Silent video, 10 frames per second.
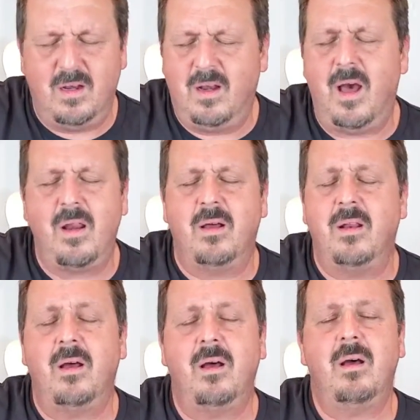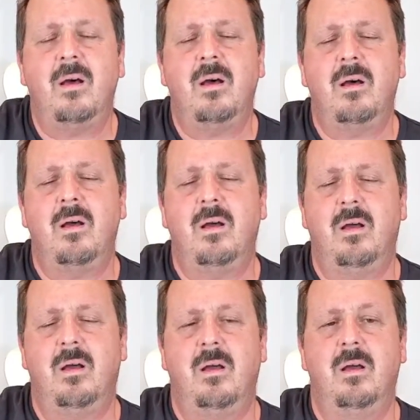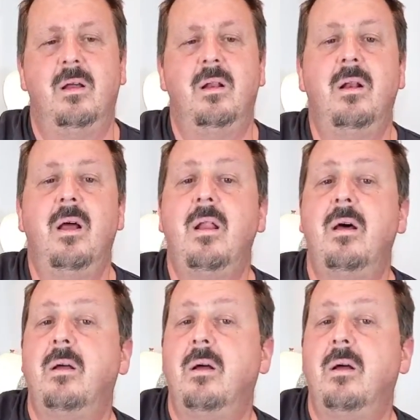La, da, da, da, da,